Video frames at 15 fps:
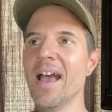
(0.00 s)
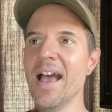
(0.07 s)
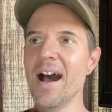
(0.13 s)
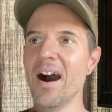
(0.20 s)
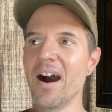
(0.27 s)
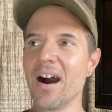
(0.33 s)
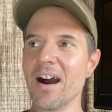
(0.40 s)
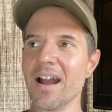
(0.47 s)

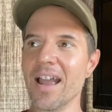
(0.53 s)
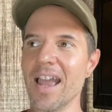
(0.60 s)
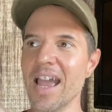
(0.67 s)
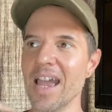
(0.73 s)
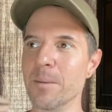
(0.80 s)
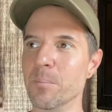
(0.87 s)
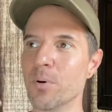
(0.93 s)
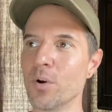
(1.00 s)
Uh,
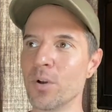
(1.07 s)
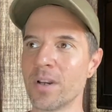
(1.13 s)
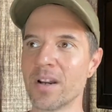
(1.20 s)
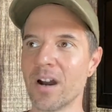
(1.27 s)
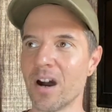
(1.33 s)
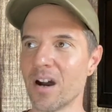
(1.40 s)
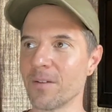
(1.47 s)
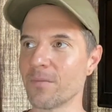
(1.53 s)
and put it
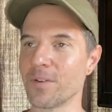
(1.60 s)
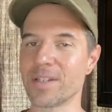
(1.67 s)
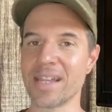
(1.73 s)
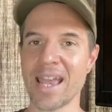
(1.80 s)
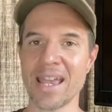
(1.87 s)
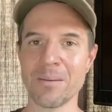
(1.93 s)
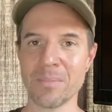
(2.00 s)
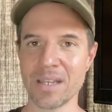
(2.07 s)
on for
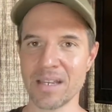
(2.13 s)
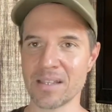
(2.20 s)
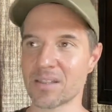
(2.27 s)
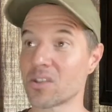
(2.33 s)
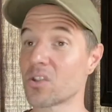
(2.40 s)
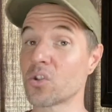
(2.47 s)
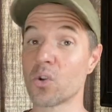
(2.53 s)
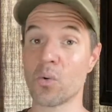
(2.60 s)
ten
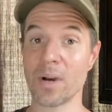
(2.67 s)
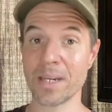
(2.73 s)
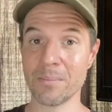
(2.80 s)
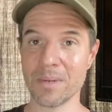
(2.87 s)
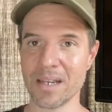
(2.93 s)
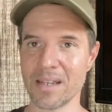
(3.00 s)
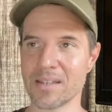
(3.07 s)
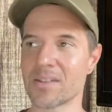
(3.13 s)
minutes, twenty
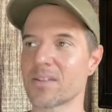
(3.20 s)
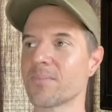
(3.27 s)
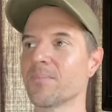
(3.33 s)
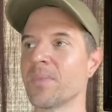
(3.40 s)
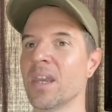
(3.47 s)
minutes.